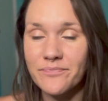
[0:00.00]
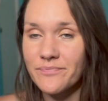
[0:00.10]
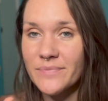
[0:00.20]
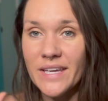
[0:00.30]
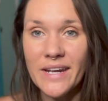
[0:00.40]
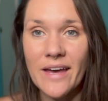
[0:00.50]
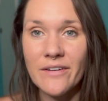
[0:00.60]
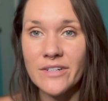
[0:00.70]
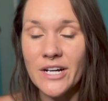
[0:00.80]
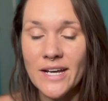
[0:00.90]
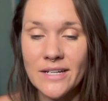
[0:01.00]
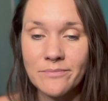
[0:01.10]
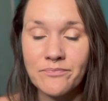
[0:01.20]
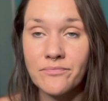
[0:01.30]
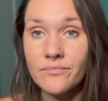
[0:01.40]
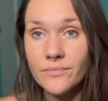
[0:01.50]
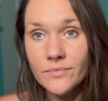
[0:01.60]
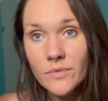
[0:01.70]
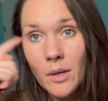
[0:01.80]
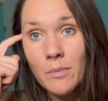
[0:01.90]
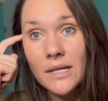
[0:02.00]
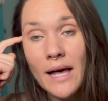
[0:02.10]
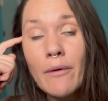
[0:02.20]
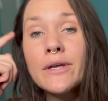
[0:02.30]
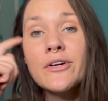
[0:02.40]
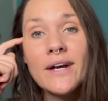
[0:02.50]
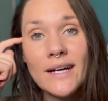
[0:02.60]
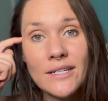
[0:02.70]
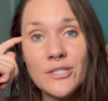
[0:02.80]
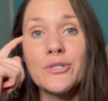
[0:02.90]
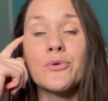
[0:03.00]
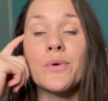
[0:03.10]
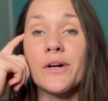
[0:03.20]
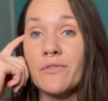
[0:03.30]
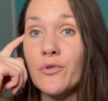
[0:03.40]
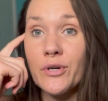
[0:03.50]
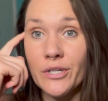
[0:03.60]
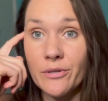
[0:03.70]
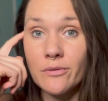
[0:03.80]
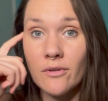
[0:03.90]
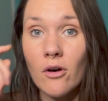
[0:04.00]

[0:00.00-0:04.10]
getting out of your head, but allowing your head to work for you